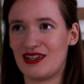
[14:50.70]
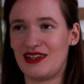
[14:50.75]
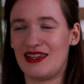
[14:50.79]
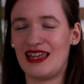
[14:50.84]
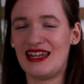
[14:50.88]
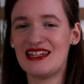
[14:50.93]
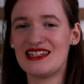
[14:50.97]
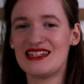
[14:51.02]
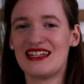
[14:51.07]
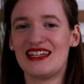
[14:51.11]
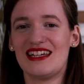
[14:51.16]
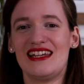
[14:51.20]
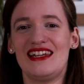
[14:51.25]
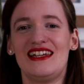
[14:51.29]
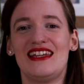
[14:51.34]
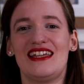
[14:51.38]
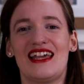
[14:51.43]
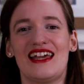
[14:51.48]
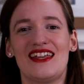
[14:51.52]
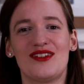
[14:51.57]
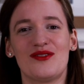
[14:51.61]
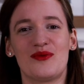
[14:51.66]
that is in
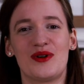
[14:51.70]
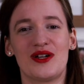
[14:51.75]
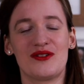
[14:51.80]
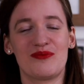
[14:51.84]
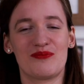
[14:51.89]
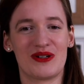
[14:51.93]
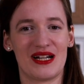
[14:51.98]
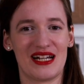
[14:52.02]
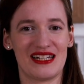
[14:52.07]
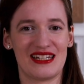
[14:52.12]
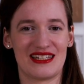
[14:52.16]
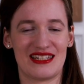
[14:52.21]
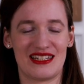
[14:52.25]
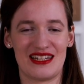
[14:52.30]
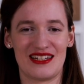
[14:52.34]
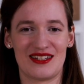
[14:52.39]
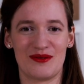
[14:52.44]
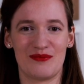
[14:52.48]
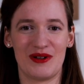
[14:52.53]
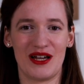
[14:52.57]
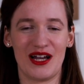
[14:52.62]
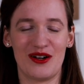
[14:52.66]
the end what practice
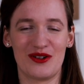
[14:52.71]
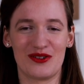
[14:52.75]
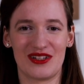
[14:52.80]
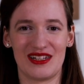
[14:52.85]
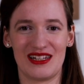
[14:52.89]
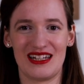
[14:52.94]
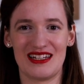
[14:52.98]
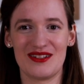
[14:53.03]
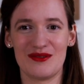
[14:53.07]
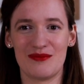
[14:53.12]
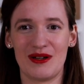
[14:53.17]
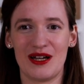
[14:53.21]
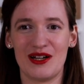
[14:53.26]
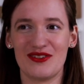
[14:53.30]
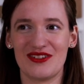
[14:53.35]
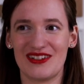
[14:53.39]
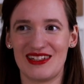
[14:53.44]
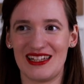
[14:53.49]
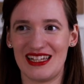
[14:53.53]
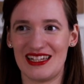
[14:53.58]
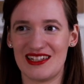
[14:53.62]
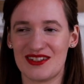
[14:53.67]
is about. It is
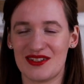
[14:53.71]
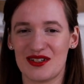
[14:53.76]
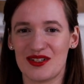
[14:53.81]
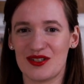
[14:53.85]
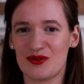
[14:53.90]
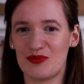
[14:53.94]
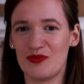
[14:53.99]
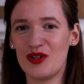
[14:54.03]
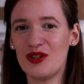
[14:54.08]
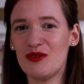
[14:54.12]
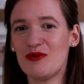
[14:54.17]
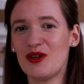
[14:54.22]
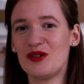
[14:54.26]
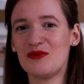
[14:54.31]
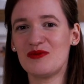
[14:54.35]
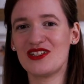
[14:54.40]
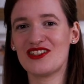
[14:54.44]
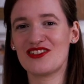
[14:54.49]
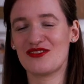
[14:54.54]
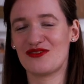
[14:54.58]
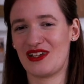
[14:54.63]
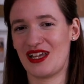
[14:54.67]
about these small
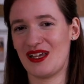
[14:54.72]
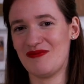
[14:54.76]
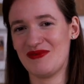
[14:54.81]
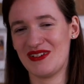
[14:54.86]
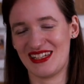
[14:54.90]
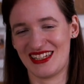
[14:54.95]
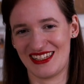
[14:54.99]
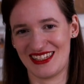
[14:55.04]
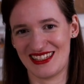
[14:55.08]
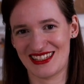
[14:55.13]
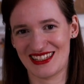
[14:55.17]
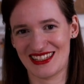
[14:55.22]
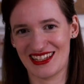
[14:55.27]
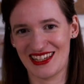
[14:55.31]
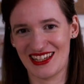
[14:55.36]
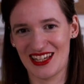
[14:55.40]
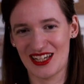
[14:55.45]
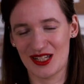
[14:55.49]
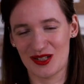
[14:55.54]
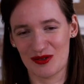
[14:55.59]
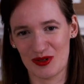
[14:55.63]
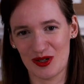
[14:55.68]
moments of happiness,
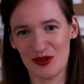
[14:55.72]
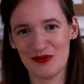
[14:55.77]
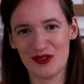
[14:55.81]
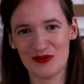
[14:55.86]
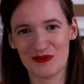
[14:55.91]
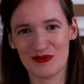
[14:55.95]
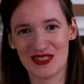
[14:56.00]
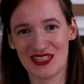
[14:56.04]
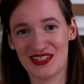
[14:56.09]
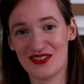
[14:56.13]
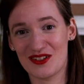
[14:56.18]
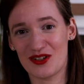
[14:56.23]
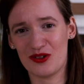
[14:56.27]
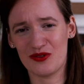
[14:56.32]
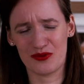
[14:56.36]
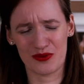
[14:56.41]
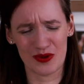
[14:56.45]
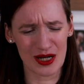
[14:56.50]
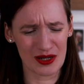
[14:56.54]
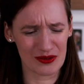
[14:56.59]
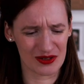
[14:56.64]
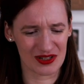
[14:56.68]
small moments
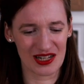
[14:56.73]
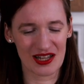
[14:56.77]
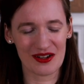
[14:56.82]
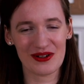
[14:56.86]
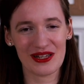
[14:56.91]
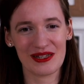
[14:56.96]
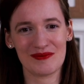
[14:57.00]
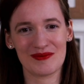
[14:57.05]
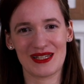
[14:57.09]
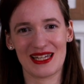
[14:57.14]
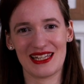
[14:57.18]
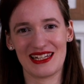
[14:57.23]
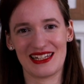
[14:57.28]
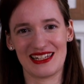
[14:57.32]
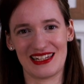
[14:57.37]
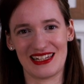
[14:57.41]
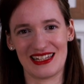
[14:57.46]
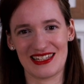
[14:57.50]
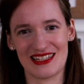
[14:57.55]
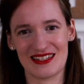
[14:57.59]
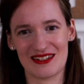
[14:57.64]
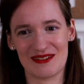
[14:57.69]
of, wow, oh, now I'm getting
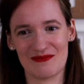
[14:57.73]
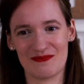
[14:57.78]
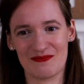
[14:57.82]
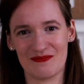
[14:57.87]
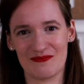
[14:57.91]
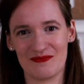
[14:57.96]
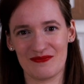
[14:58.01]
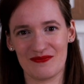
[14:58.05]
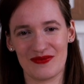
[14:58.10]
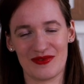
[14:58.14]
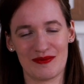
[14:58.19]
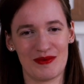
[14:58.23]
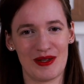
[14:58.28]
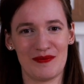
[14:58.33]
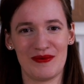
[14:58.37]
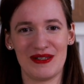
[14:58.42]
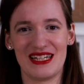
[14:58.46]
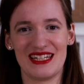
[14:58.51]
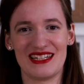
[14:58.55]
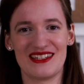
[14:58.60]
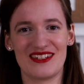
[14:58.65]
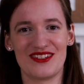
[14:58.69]
this.
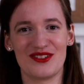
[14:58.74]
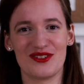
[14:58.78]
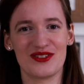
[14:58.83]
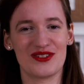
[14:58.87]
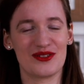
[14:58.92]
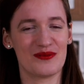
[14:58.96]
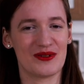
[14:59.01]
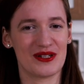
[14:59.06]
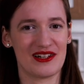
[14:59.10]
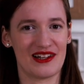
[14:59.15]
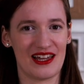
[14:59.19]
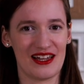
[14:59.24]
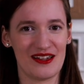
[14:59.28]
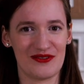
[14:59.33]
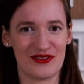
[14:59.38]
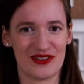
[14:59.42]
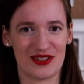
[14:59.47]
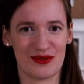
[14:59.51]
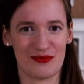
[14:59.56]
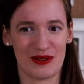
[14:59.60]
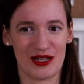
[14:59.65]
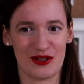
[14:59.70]
Maybe this is also what life
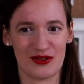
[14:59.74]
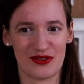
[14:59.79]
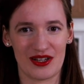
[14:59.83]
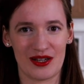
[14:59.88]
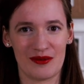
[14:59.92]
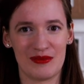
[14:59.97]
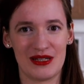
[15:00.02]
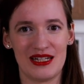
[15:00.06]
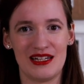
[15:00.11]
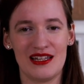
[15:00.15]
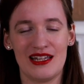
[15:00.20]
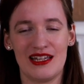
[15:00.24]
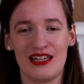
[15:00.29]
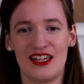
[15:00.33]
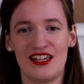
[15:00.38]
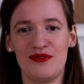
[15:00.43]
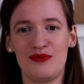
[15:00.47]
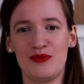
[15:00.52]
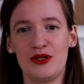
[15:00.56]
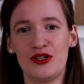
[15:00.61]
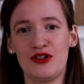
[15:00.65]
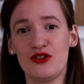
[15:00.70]
is about. I mean,
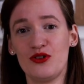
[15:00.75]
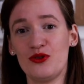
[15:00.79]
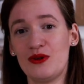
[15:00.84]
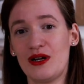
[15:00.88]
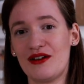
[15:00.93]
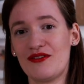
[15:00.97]
if we knew